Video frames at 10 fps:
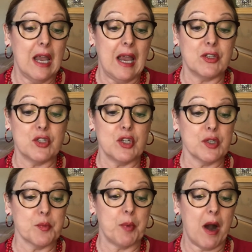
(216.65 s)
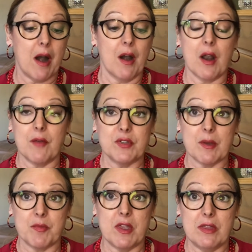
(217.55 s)
it's just part of
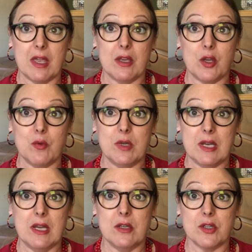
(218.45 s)
something that you need